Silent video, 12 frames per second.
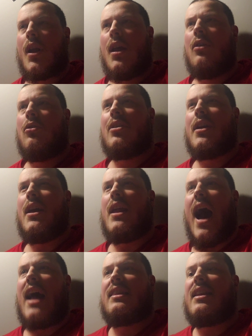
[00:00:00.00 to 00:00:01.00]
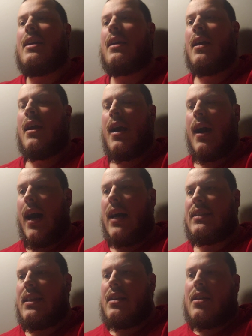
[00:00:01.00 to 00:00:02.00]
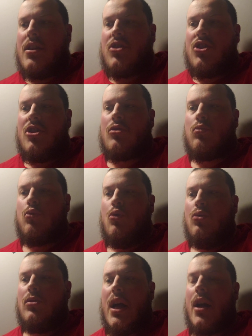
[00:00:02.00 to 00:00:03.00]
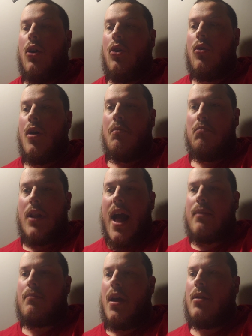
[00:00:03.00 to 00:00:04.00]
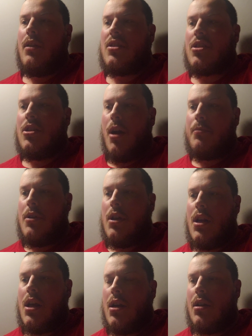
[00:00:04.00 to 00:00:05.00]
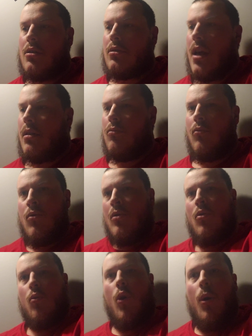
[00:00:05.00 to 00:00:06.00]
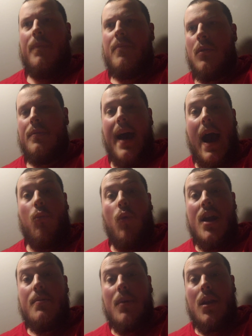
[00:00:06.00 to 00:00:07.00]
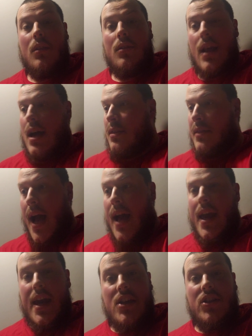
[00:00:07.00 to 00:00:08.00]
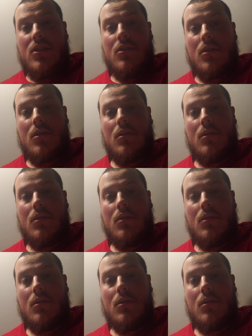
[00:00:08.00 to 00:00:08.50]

I don't get it. I think I think it's just rude. Like, oh, black men, listen up. You need to hear this. Like, well, not white men, not not Asians.